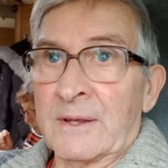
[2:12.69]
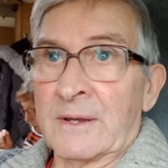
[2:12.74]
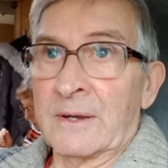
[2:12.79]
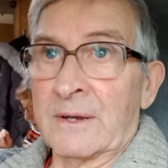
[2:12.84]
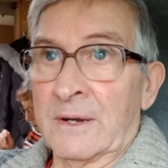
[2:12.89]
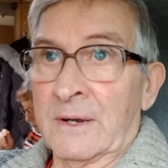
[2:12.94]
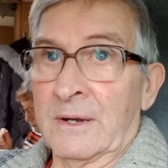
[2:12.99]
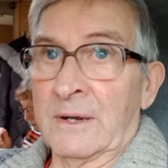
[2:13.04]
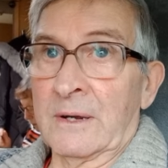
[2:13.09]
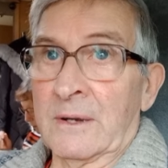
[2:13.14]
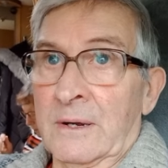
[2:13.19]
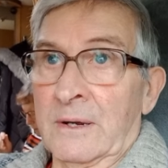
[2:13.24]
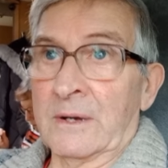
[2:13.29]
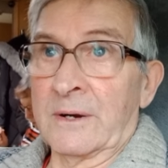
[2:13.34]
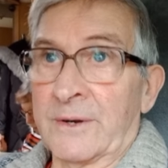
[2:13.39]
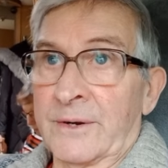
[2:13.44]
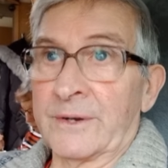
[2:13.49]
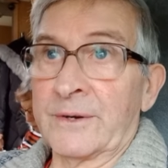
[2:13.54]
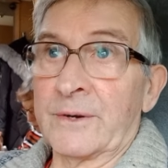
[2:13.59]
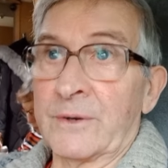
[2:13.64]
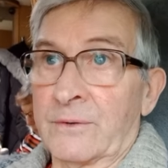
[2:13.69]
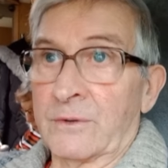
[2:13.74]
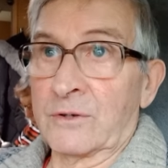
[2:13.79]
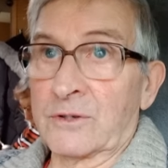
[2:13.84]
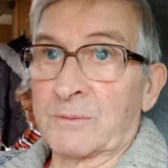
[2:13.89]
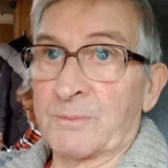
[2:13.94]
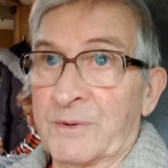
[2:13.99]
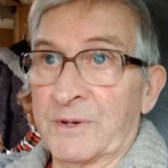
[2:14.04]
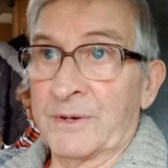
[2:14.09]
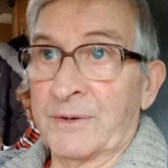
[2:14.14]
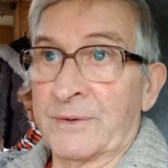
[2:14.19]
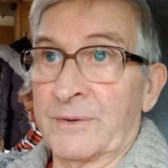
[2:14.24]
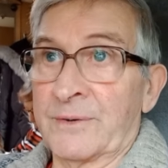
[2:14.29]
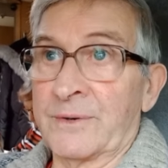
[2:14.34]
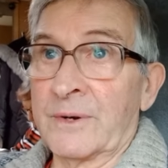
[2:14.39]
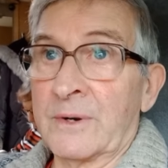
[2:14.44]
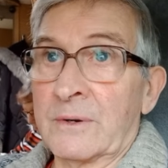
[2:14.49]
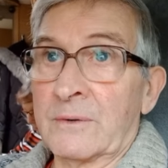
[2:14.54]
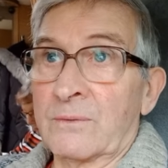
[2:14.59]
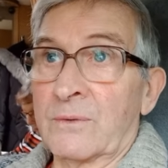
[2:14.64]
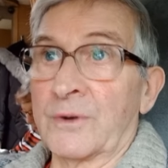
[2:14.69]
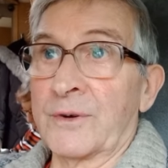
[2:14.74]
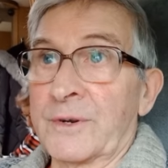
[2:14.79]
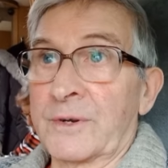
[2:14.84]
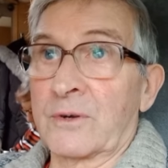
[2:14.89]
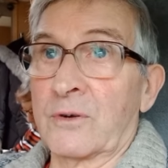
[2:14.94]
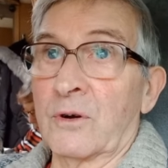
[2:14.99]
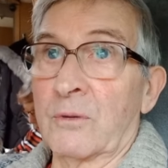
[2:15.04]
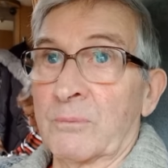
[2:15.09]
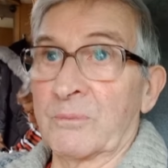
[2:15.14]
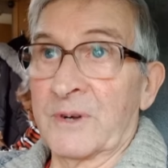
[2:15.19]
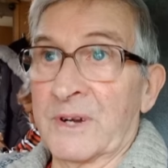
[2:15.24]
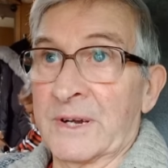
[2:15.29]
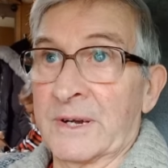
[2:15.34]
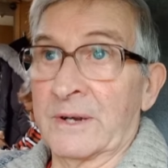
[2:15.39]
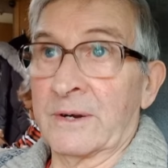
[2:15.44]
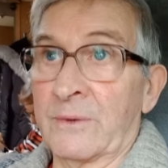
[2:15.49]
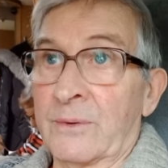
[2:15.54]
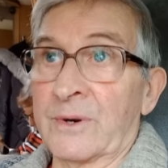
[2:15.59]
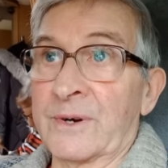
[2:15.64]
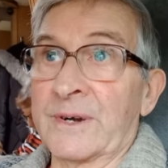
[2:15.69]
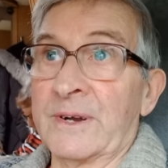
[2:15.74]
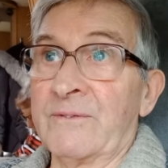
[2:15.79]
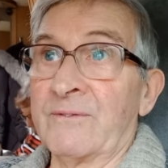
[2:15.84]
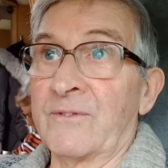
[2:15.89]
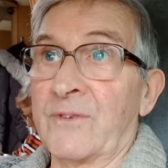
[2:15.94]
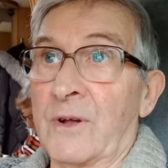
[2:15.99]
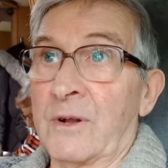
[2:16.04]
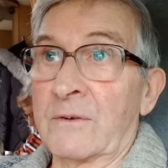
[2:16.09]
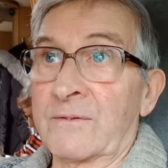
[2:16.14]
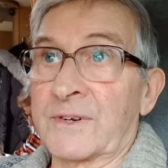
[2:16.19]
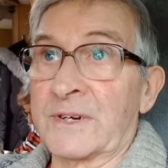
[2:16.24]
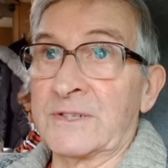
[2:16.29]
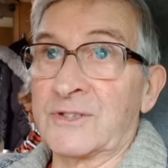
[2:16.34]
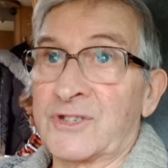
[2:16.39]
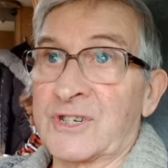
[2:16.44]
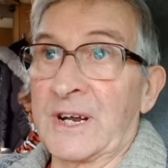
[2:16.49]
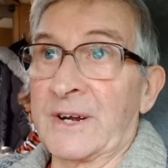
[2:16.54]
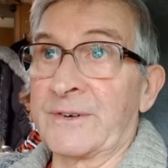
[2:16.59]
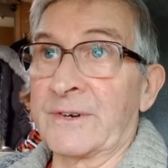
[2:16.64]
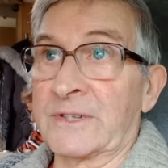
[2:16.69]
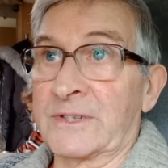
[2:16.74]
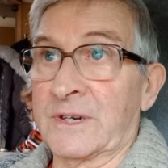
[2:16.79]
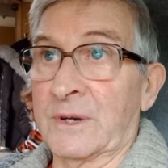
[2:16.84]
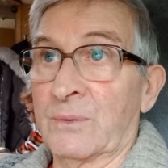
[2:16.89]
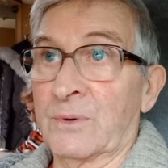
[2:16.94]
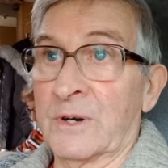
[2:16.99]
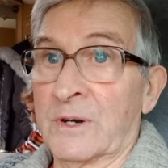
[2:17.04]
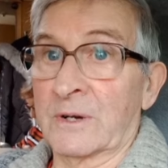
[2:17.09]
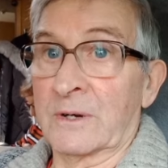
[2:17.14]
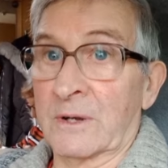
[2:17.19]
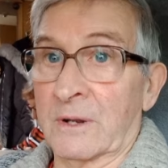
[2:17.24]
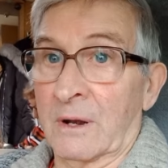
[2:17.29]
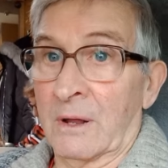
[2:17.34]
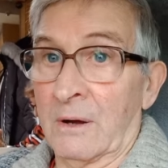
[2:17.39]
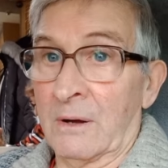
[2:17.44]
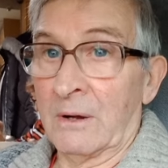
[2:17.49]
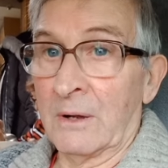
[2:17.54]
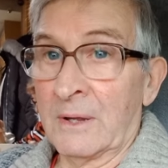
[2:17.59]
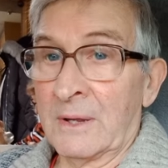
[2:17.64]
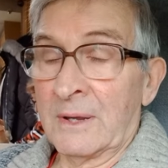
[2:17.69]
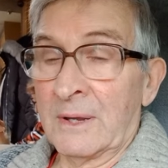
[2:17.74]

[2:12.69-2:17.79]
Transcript: her and her husband run a company and were involved in charity work a lot.